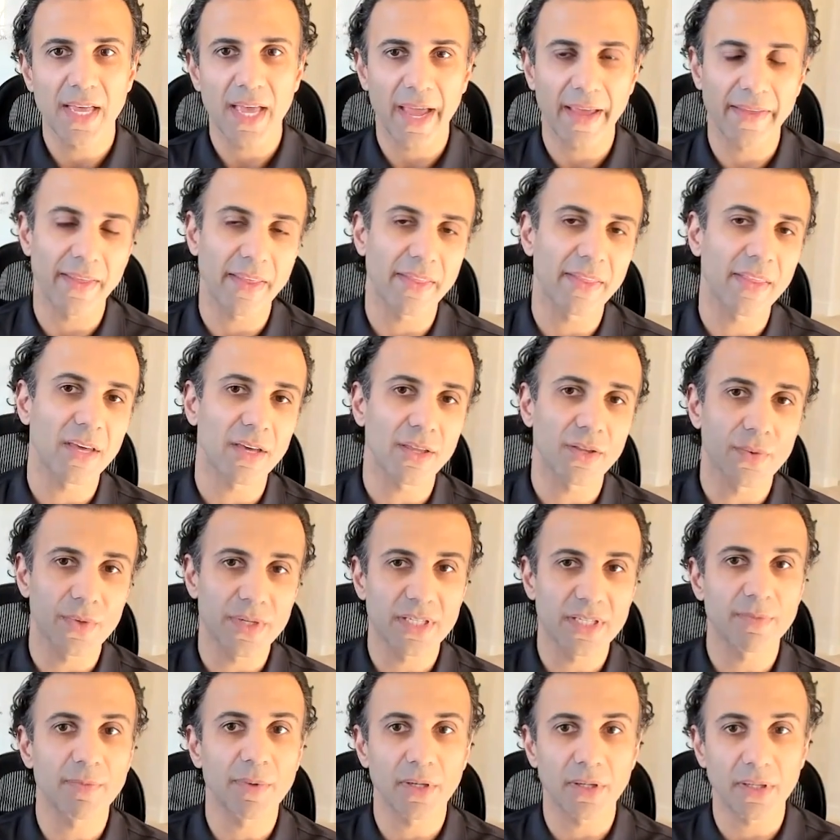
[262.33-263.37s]
and then the other is
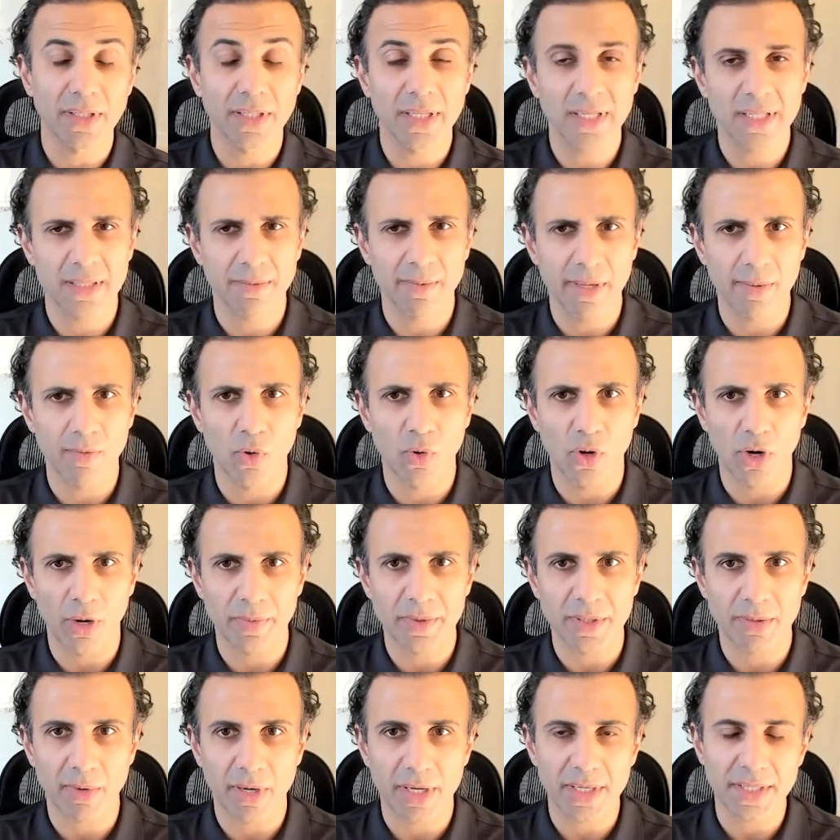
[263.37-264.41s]
the building needs to be more
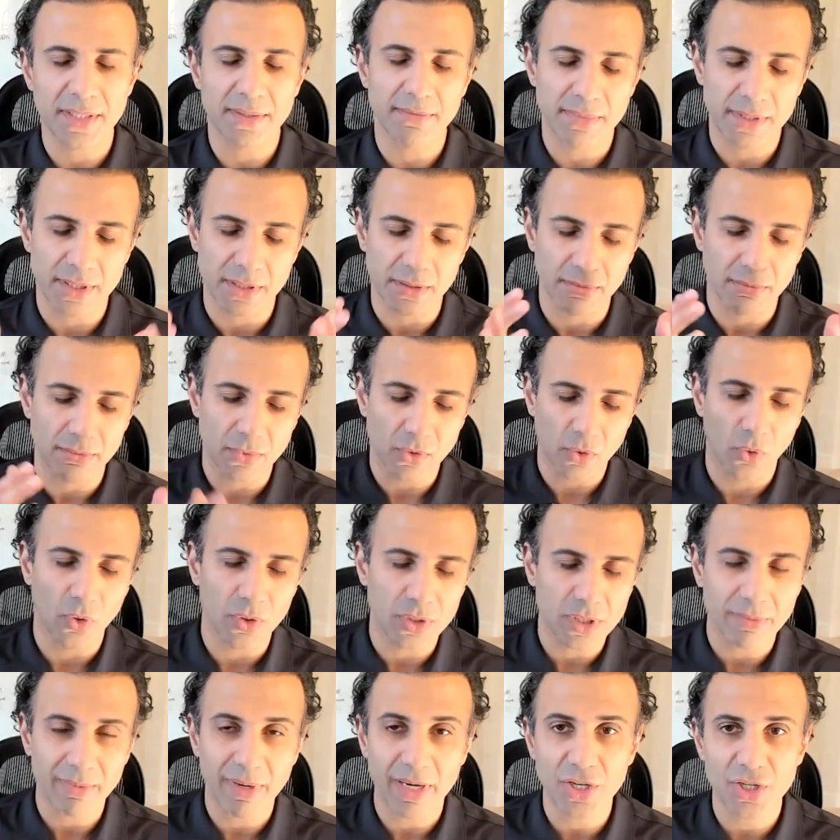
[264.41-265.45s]
optimized. So
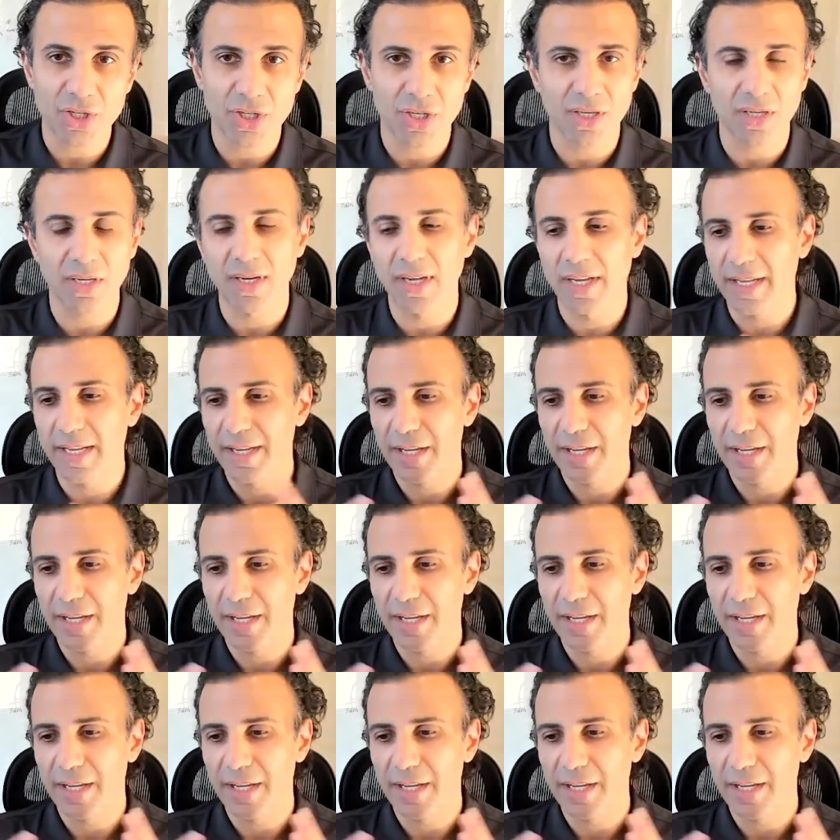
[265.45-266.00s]
automation,